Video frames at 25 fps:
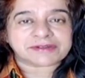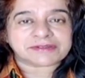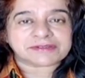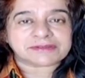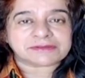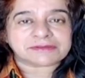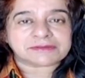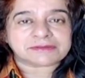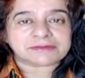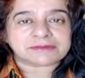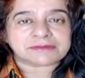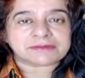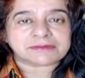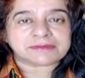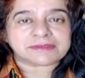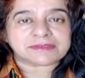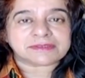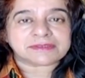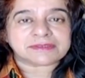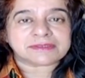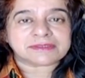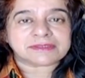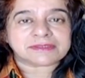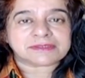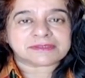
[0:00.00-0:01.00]
So
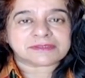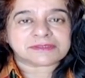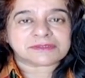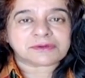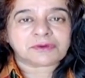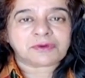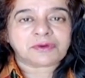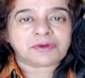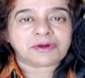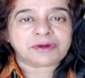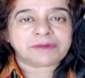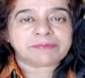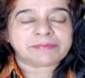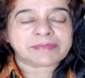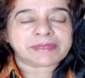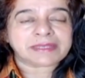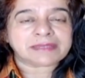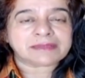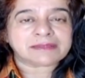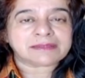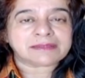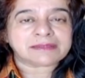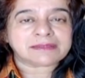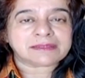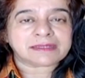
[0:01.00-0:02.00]
this whole
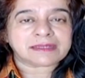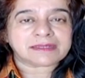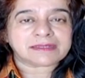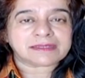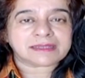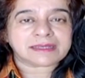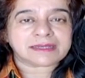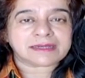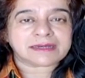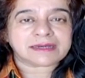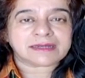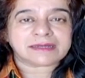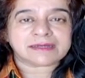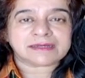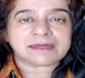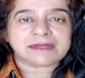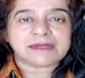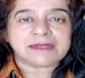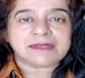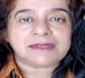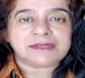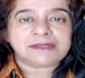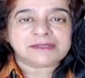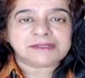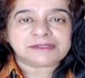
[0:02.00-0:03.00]
myth that there are
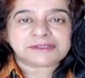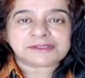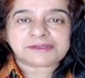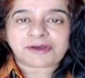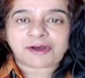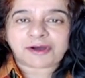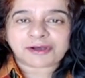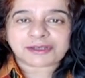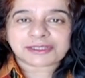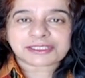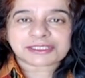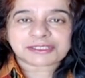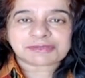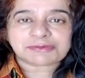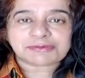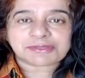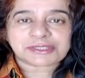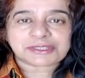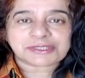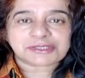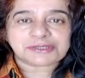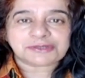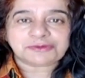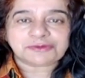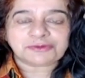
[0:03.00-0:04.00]
stocks
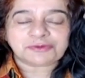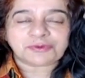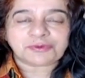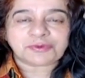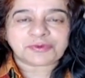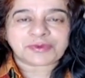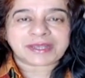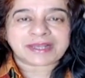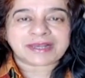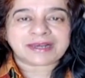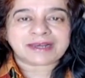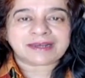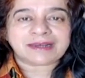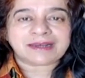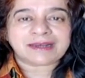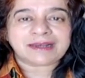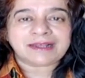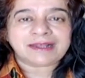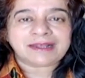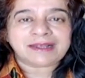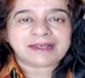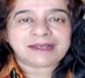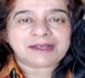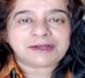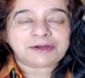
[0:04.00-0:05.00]
which do well
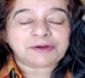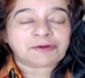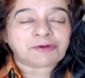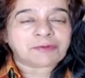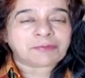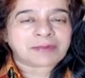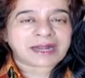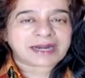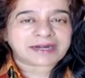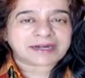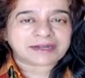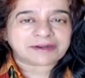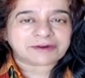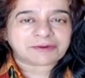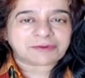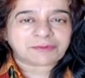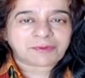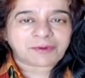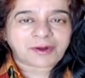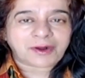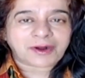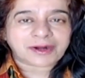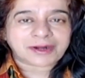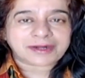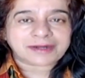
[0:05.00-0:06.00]
no matter
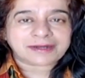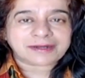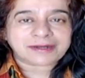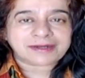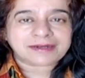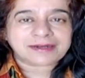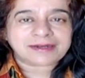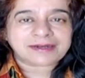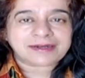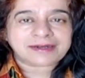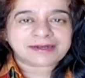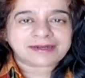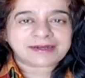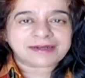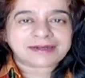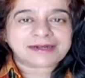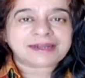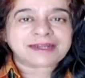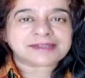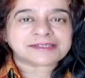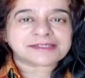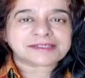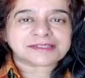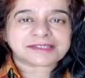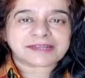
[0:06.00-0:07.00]
what
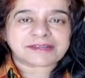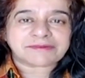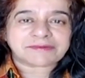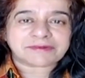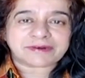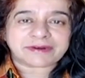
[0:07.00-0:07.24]
doesn't